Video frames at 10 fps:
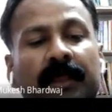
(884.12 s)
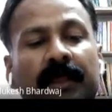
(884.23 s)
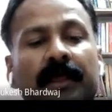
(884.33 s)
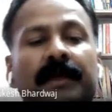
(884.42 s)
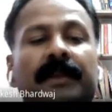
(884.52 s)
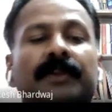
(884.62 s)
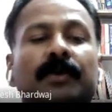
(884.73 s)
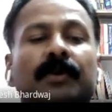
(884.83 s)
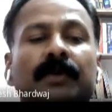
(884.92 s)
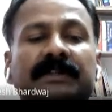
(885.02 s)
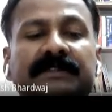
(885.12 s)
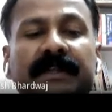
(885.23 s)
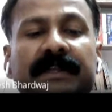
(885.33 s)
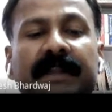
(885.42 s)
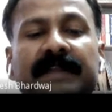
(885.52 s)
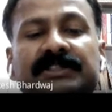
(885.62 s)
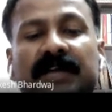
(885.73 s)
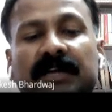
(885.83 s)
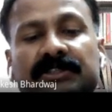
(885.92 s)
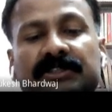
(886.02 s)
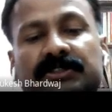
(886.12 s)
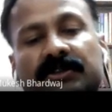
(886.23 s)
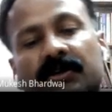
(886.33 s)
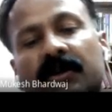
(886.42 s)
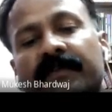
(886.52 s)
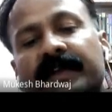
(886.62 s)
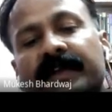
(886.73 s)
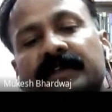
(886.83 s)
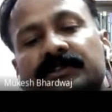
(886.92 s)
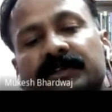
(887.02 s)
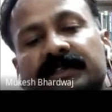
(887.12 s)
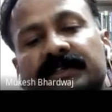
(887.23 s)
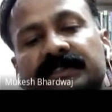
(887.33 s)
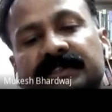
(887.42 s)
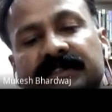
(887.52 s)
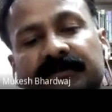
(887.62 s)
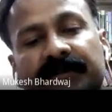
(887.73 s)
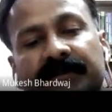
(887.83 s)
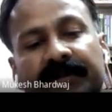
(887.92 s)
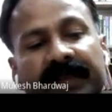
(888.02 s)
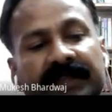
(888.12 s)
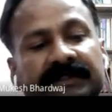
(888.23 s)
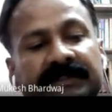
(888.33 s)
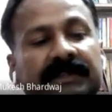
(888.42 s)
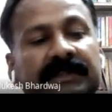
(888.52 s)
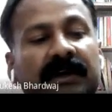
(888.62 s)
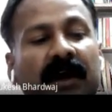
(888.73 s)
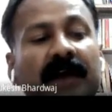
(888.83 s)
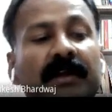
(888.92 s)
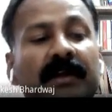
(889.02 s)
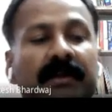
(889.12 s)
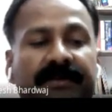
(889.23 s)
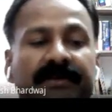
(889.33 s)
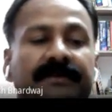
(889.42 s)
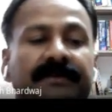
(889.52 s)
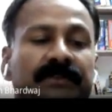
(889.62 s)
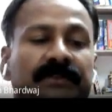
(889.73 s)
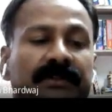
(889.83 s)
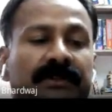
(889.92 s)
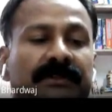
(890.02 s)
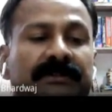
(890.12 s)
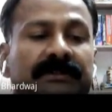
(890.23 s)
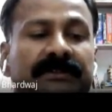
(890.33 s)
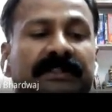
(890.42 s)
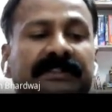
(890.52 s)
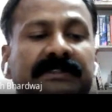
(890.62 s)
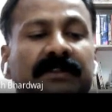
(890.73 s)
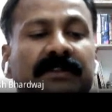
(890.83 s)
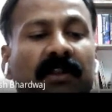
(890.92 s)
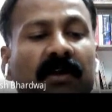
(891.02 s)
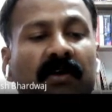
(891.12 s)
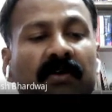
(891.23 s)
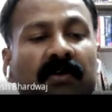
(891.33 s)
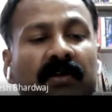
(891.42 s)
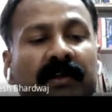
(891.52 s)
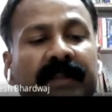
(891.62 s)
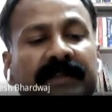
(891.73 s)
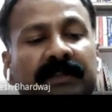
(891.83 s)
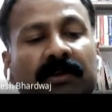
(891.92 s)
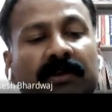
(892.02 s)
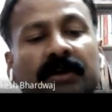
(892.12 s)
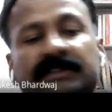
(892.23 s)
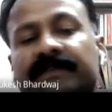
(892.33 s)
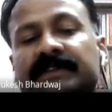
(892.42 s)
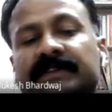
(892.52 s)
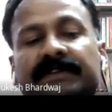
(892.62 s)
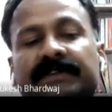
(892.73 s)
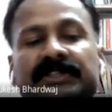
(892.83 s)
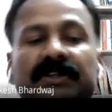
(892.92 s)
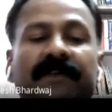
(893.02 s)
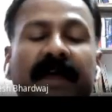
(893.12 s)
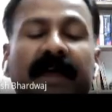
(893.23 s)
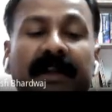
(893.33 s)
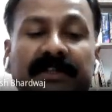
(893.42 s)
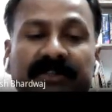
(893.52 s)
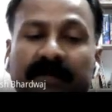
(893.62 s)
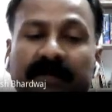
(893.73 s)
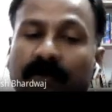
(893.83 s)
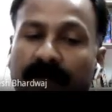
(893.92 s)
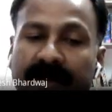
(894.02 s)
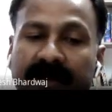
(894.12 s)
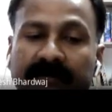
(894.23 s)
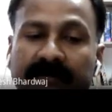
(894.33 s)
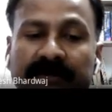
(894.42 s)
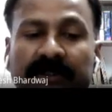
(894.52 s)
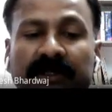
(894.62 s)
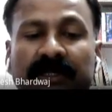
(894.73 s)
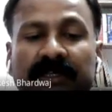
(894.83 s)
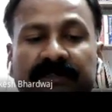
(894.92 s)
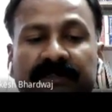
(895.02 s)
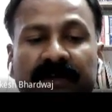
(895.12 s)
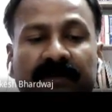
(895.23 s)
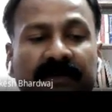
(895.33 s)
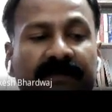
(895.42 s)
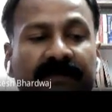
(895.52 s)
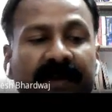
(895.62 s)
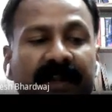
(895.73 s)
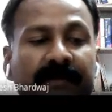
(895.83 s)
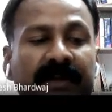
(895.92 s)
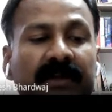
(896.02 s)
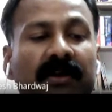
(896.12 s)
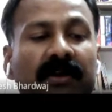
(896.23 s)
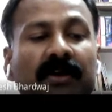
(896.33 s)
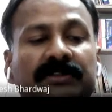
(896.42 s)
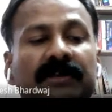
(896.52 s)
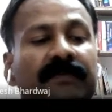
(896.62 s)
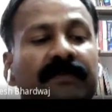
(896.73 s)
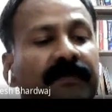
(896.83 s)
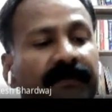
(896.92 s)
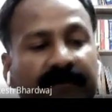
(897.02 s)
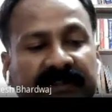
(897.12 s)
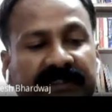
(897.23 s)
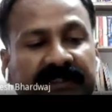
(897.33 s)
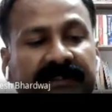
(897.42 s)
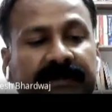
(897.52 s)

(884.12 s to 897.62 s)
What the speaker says: In other words, the net charge of an isolated system remains unaltered. This law, like the laws of conservation of energy and momentum, is one of the fundamental laws of physics.